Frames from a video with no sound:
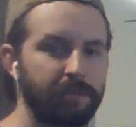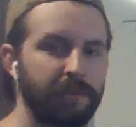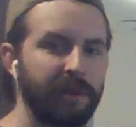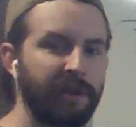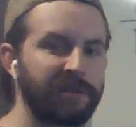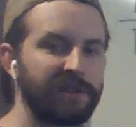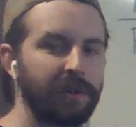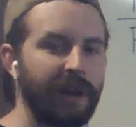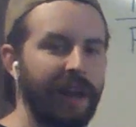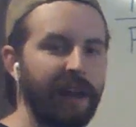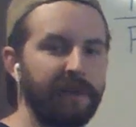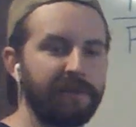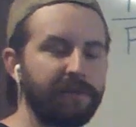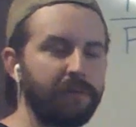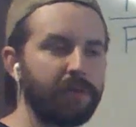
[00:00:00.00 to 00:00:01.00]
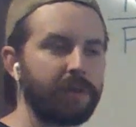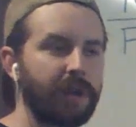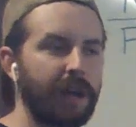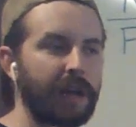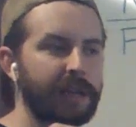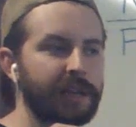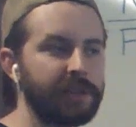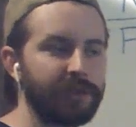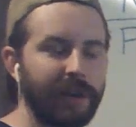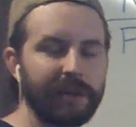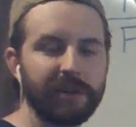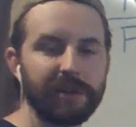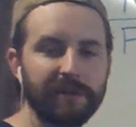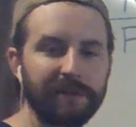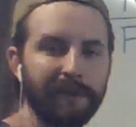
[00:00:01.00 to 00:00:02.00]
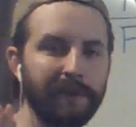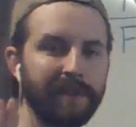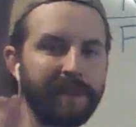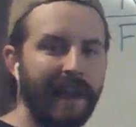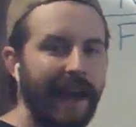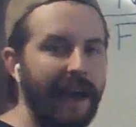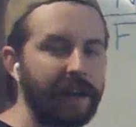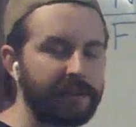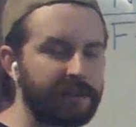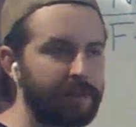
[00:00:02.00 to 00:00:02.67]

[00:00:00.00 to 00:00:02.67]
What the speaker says: we also have contractions for that.